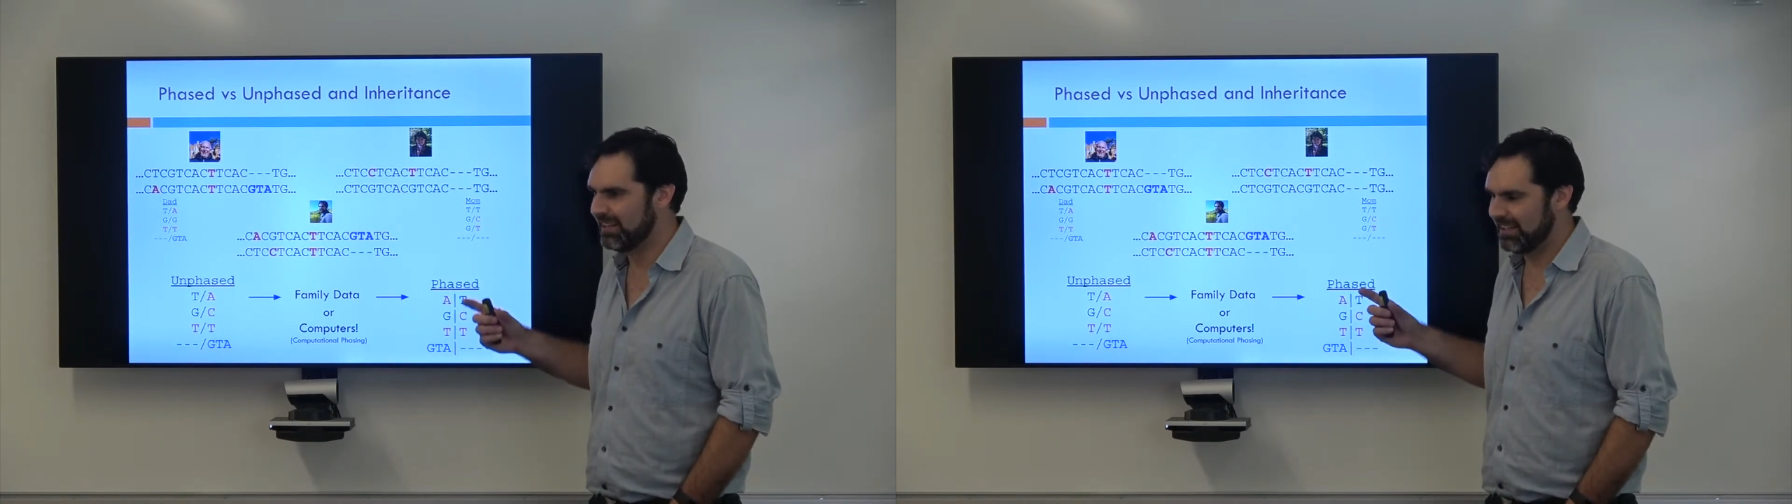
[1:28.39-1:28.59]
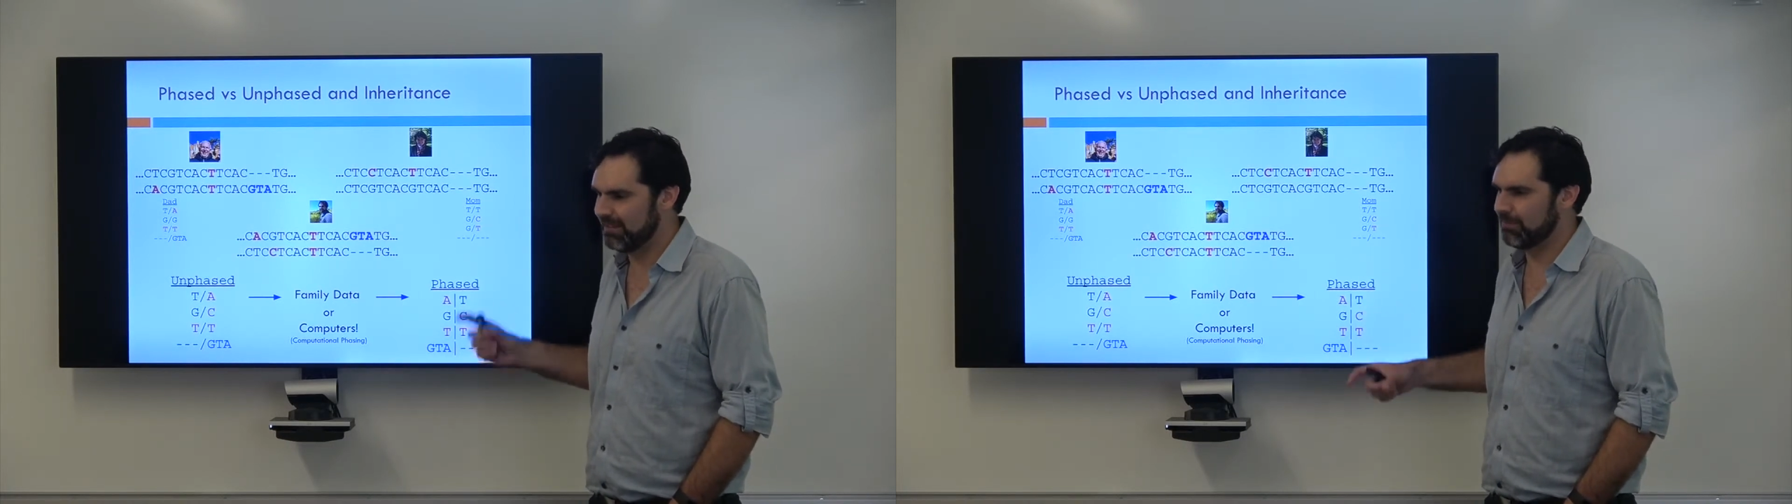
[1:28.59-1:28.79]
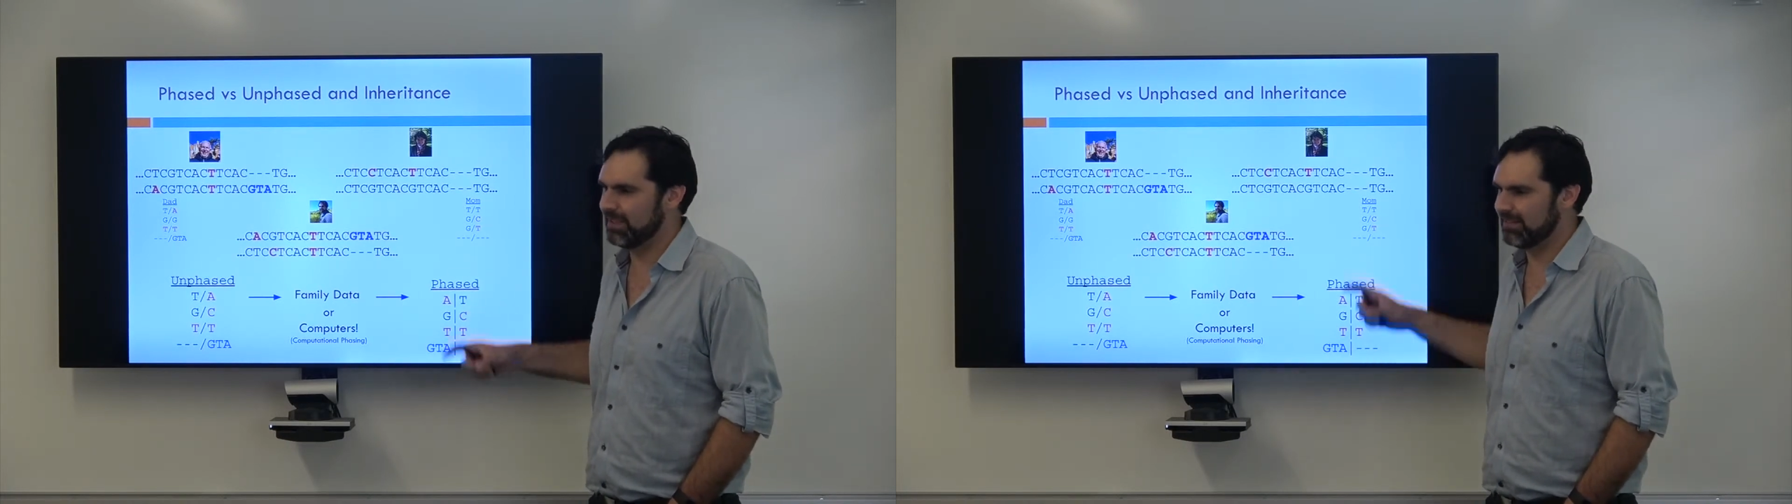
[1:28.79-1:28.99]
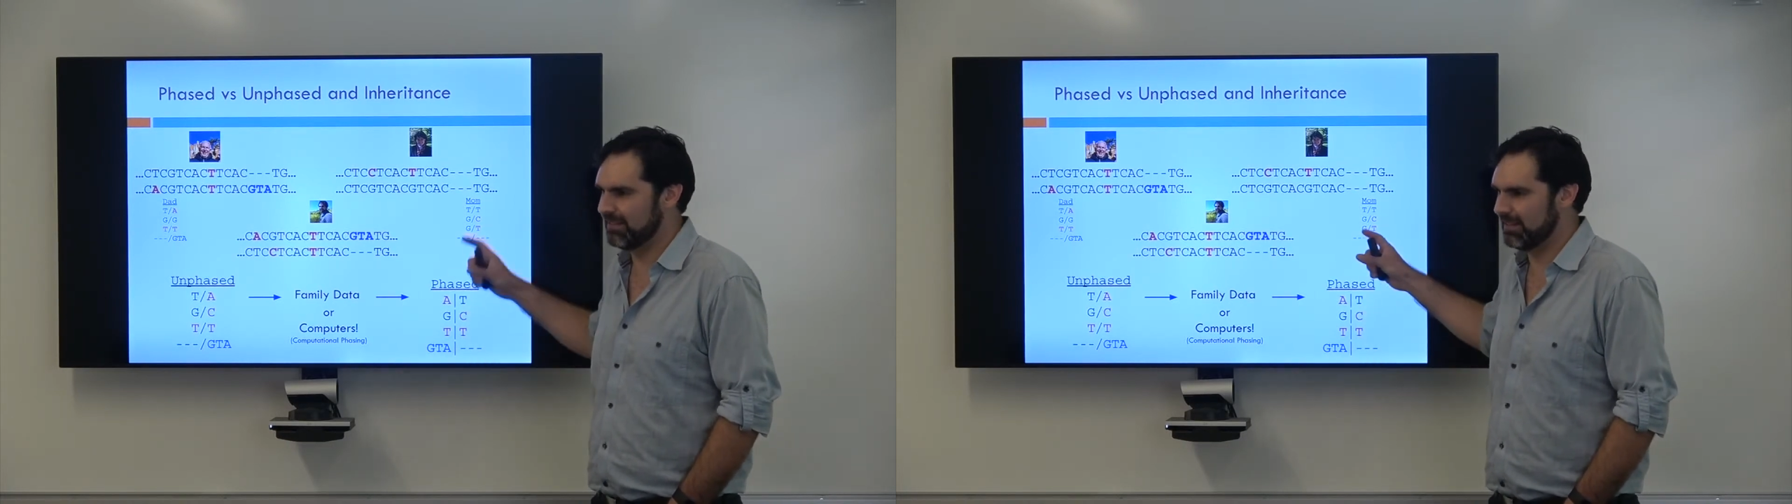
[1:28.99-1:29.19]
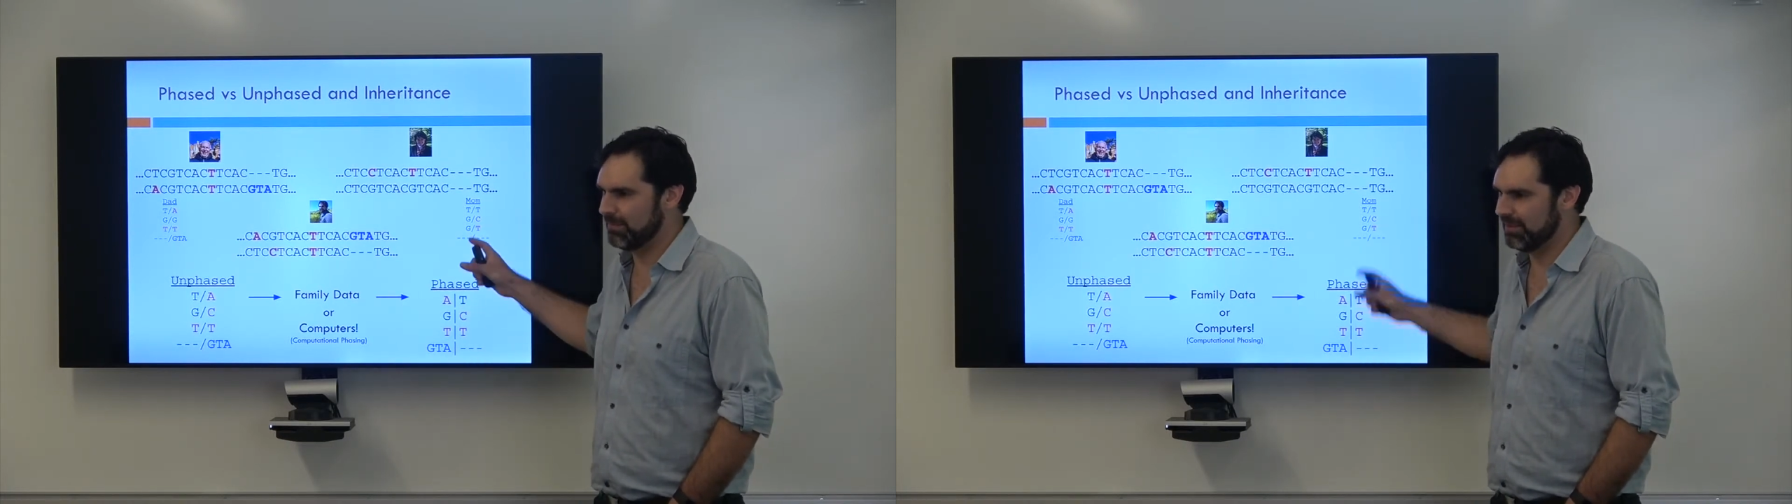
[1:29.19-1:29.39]
and
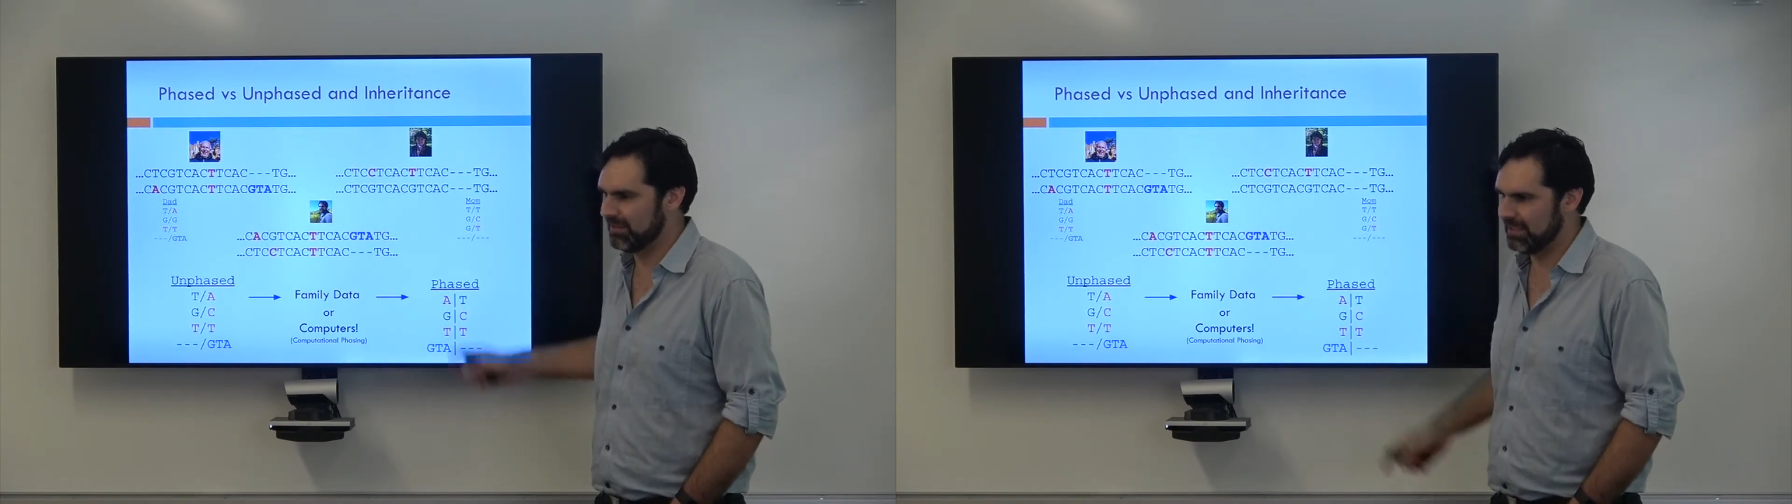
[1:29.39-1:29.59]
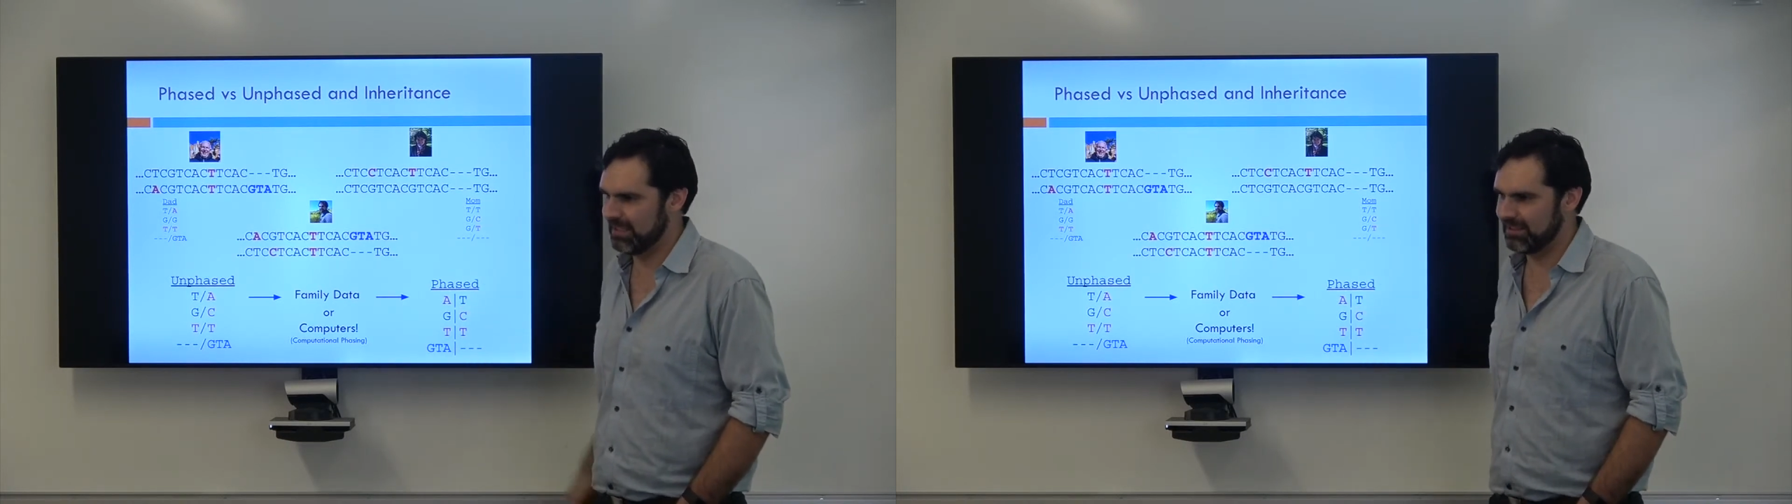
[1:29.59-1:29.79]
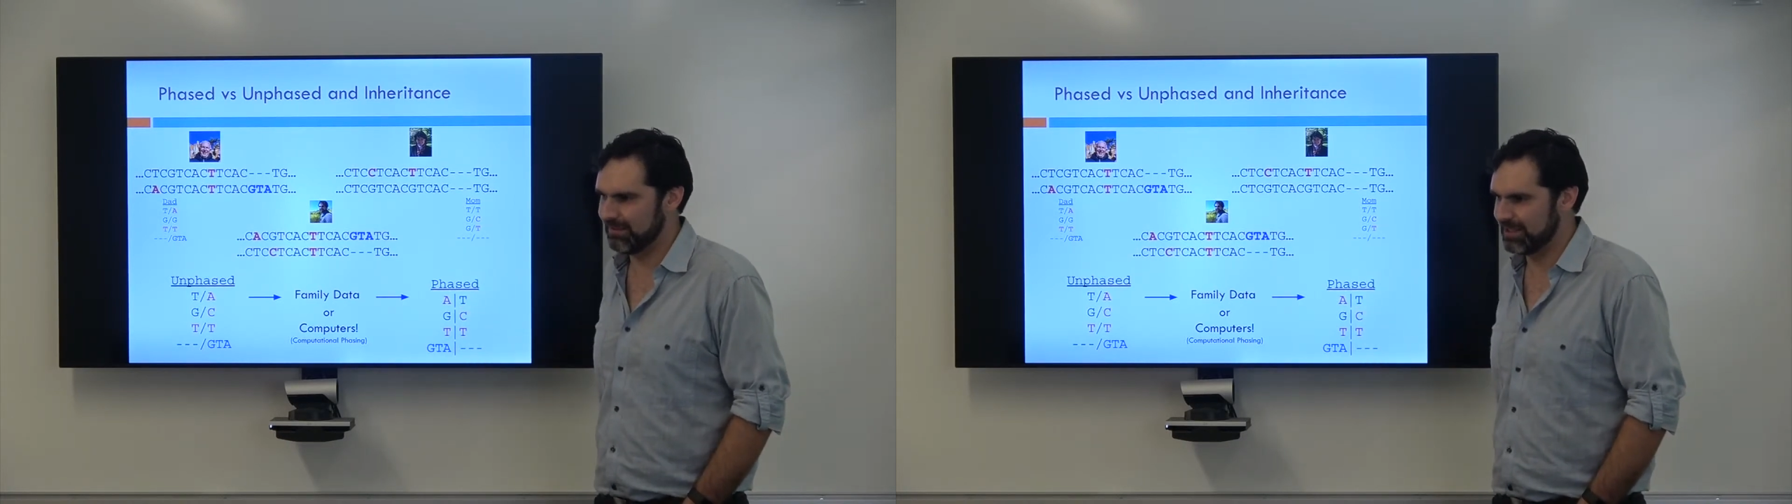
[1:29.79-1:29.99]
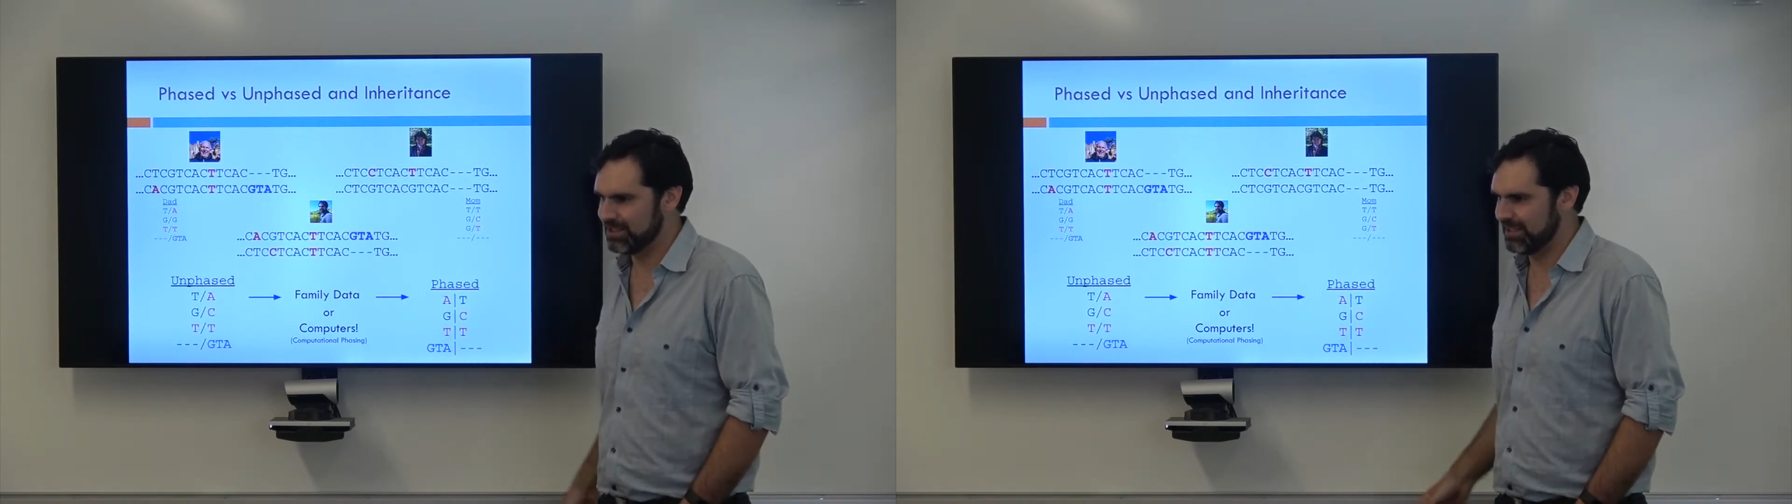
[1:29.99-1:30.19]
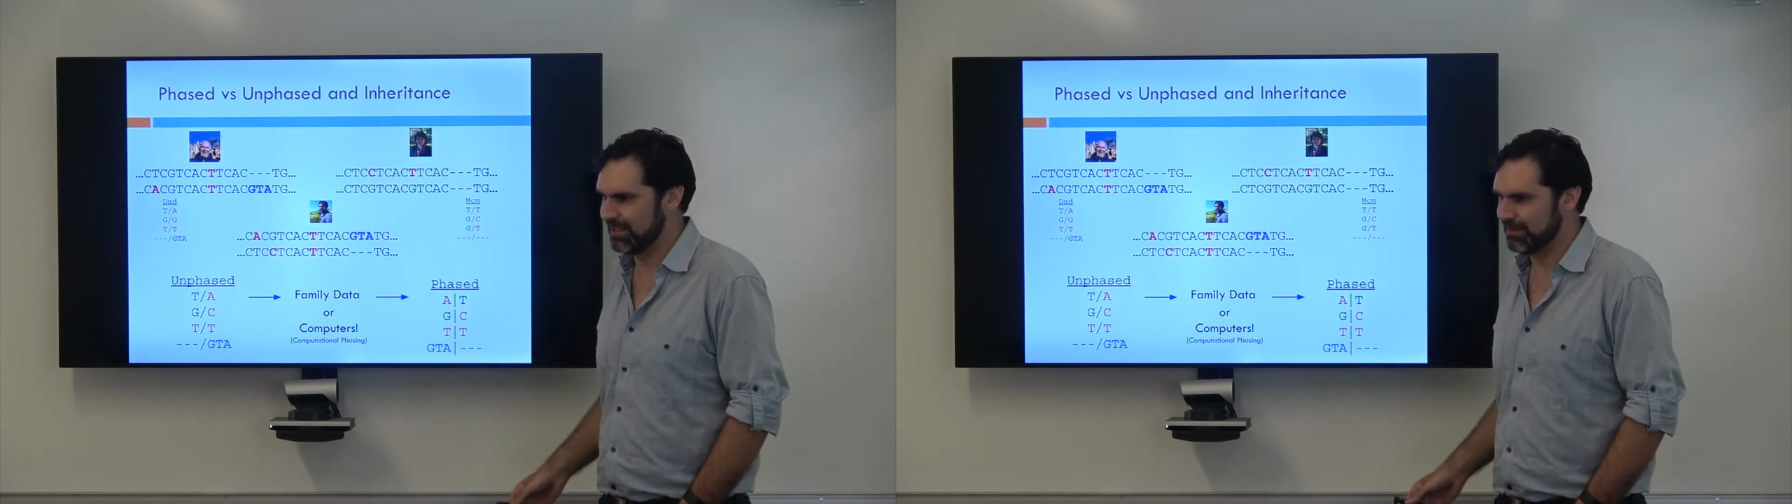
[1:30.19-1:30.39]
reassembles it into a
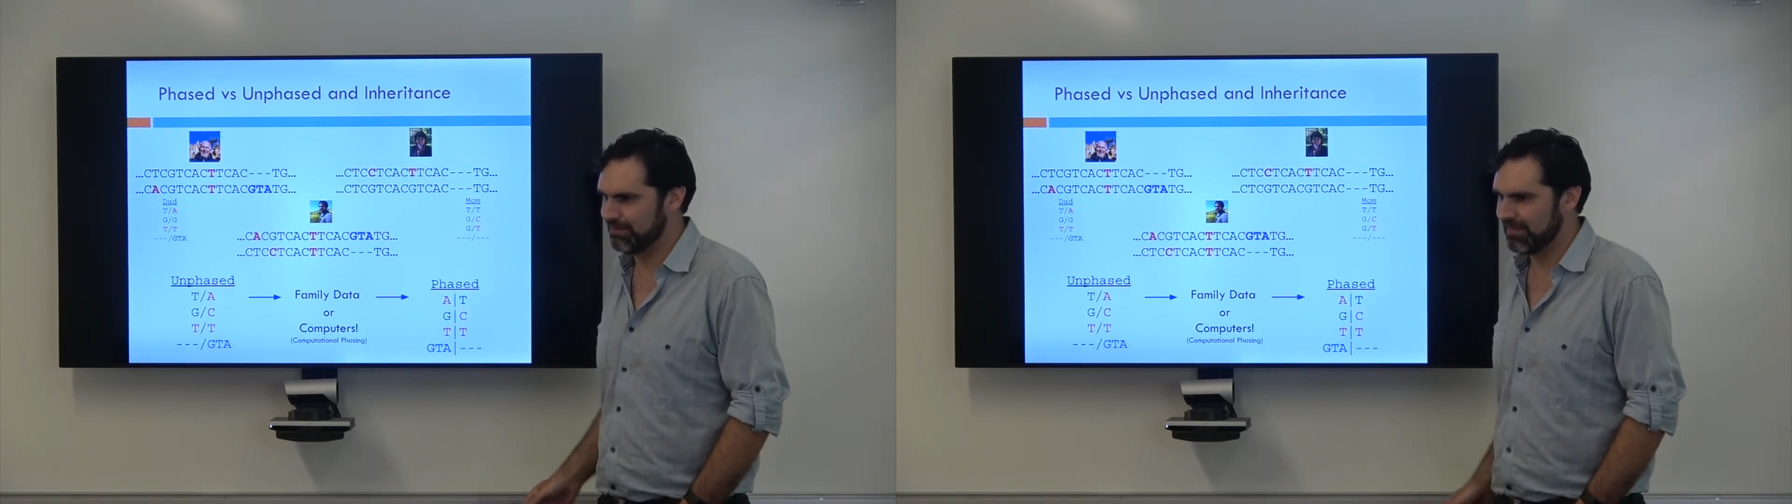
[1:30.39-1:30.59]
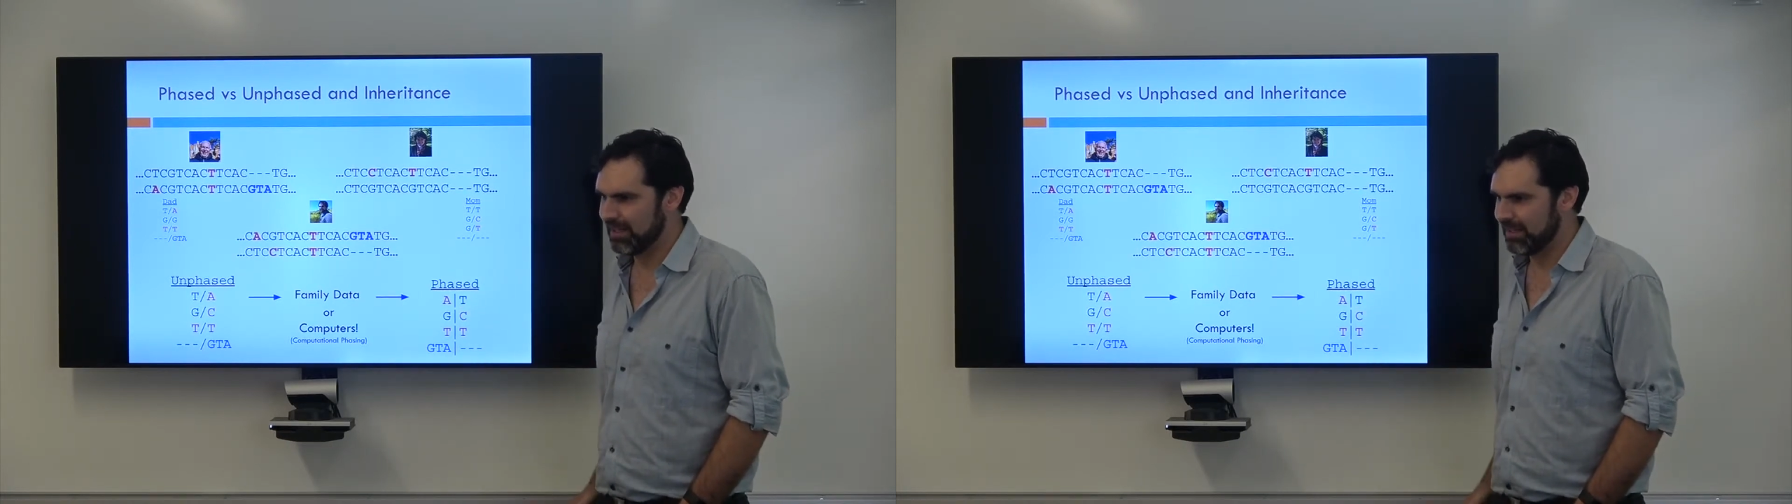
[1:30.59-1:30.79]
genome.